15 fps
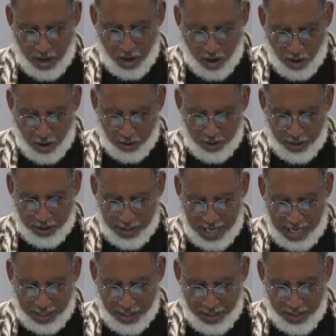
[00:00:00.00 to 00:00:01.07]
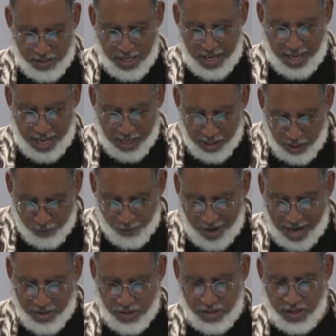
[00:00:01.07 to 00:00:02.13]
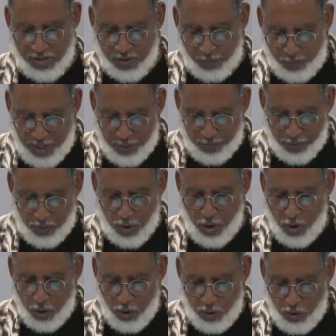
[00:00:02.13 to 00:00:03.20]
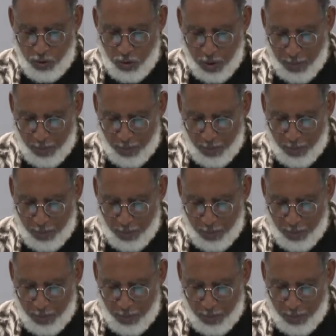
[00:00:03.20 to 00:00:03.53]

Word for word: All ungodliness and unrighteousness of people who,